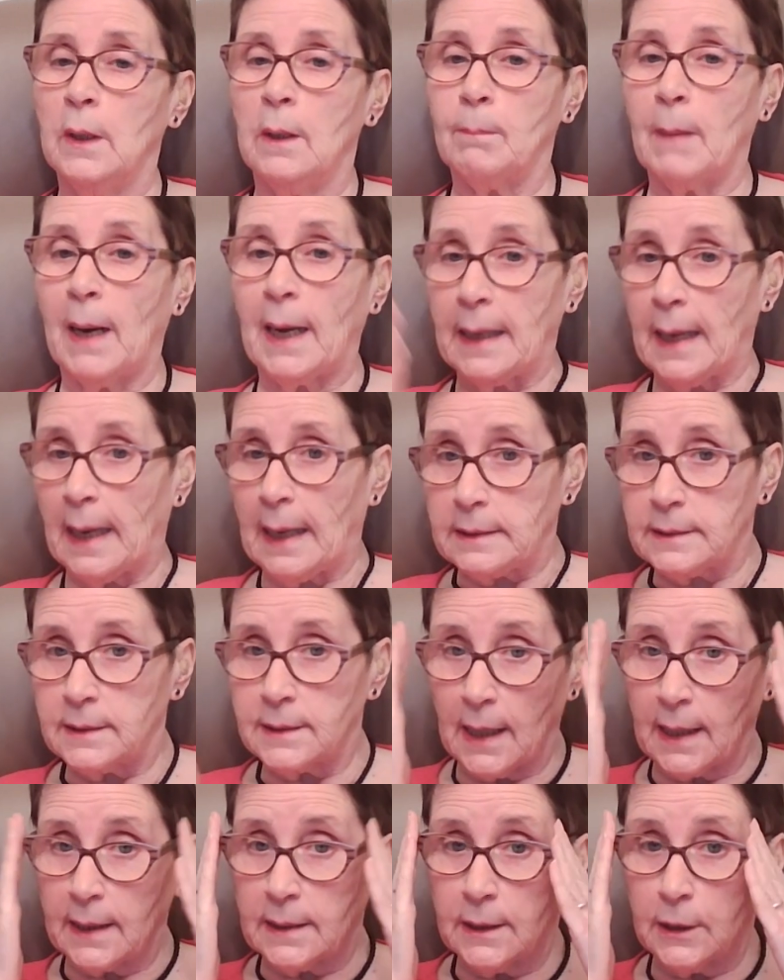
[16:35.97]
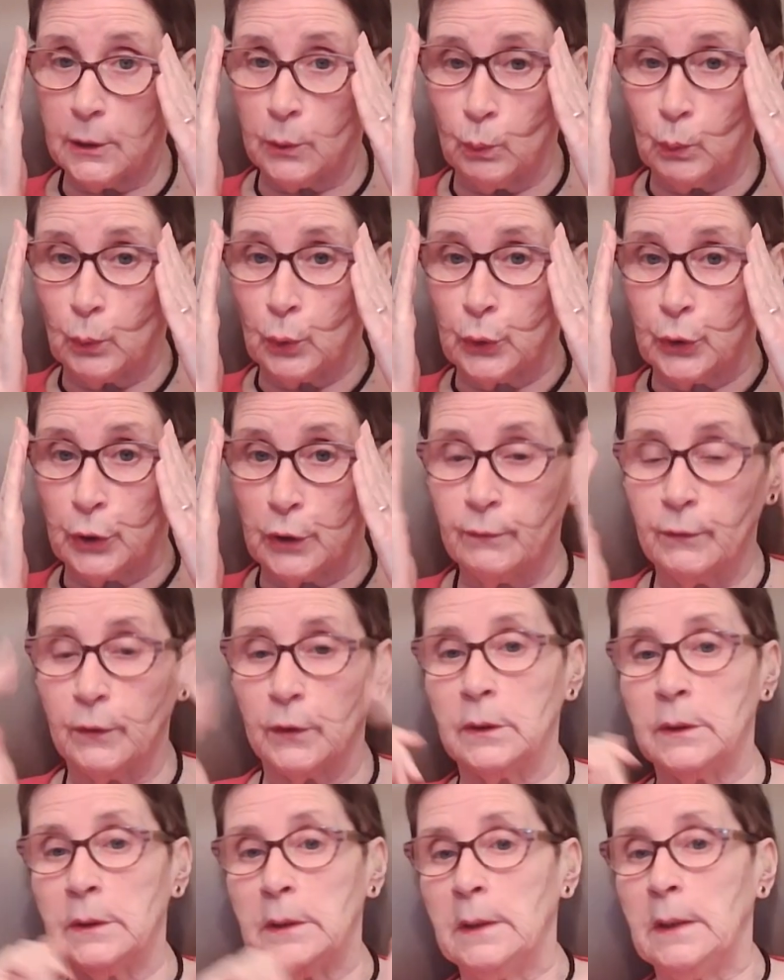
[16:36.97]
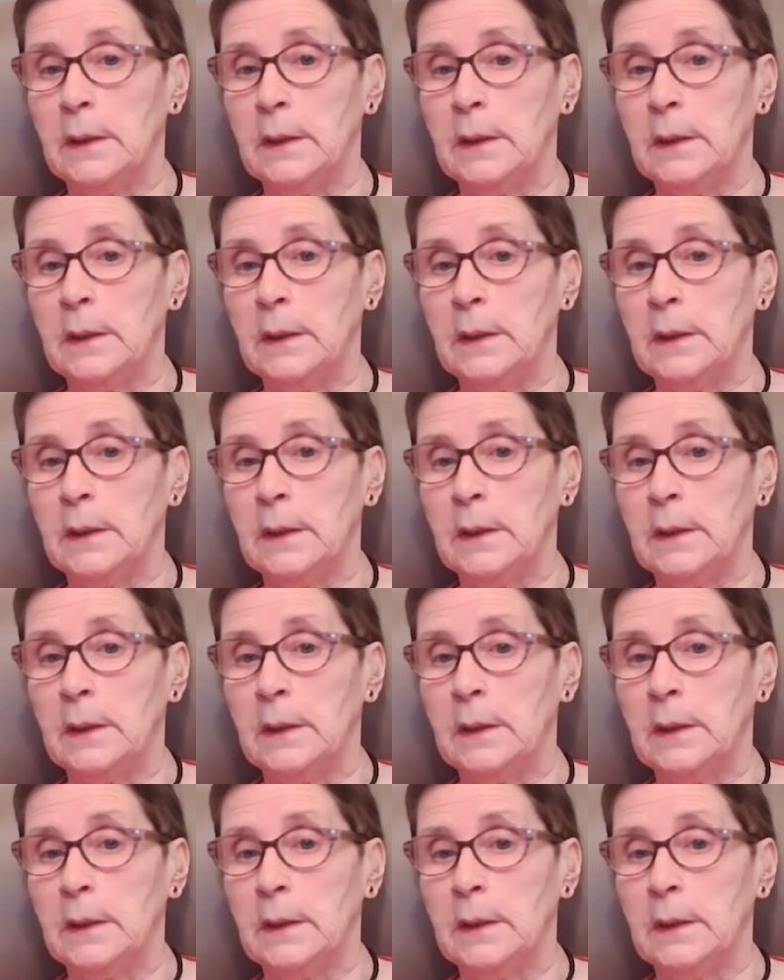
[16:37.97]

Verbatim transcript: my eyesight isn't wonderful.